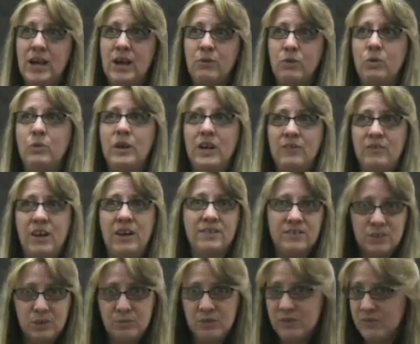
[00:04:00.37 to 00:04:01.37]
at, well, we have
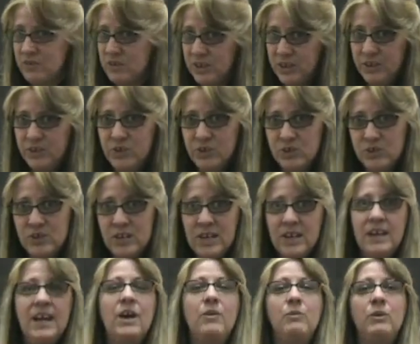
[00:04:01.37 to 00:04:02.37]
X number of seniors,
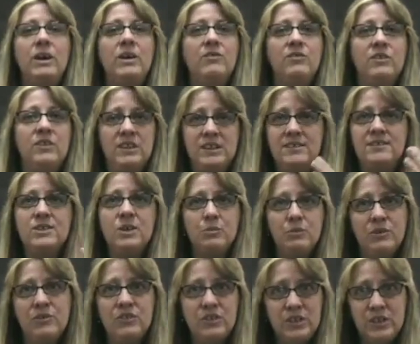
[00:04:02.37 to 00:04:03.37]
and we have this
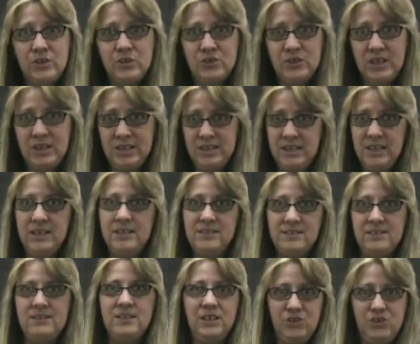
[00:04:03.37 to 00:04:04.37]
number of seniors that
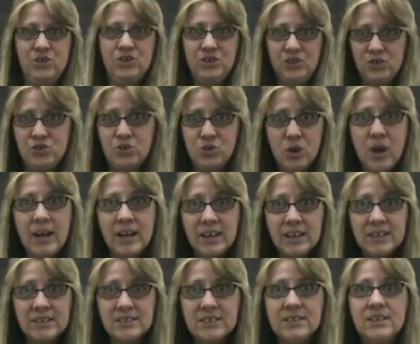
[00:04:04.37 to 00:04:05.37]
needs such and such
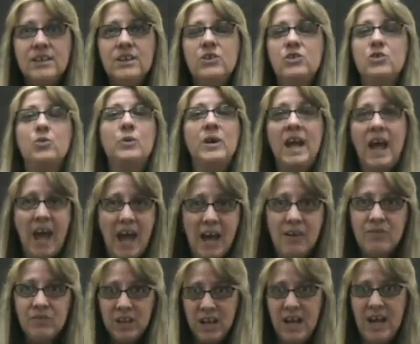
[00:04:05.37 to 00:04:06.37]
credit. So we
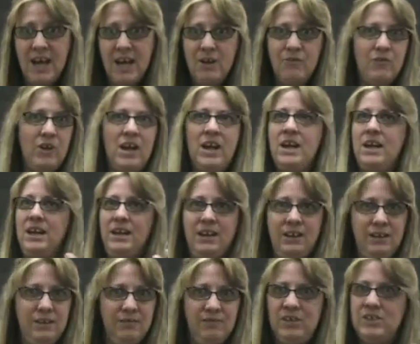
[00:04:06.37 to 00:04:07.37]
have to have
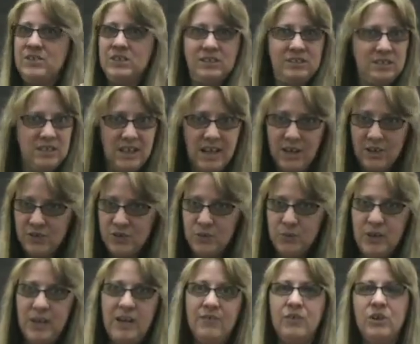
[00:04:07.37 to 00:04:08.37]
a physics class
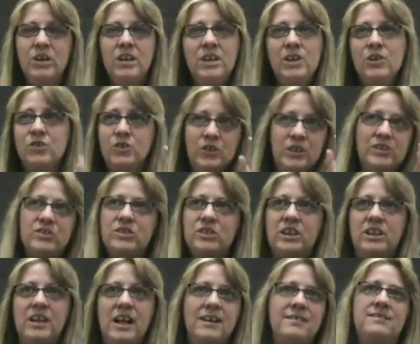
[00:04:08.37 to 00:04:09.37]
or whatever. So these are
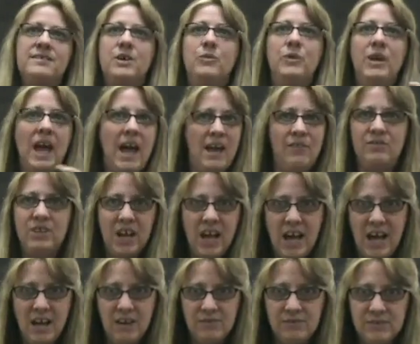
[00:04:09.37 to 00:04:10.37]
the classes that we have to
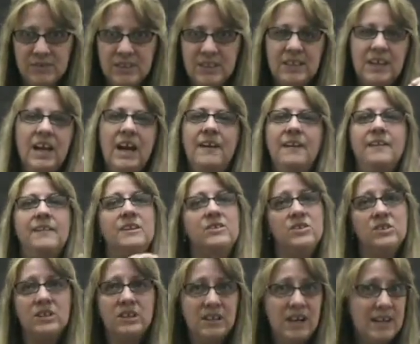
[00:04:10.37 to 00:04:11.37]
have. And then
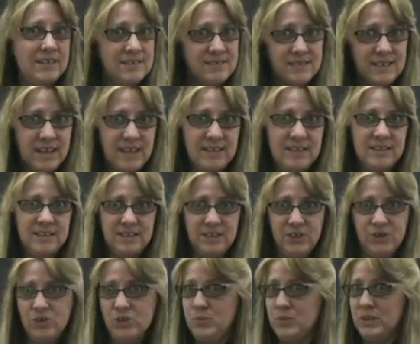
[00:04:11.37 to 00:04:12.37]
these are the classes that the
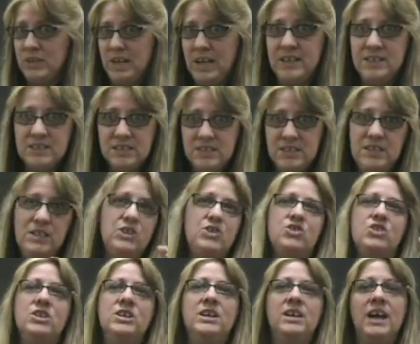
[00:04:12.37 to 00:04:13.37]
teachers would like to
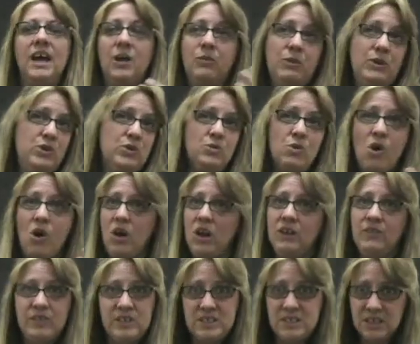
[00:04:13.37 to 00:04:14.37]
teach. And we do
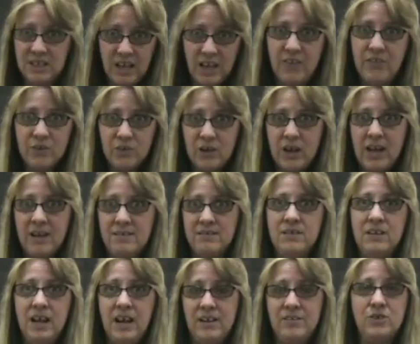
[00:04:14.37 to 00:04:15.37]
all of it together as
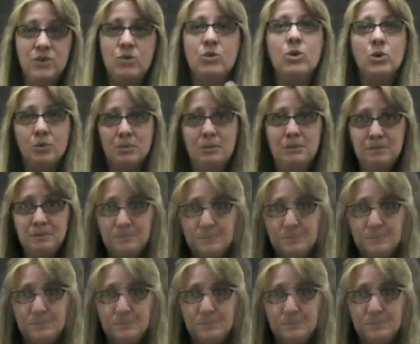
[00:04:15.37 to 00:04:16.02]
a group.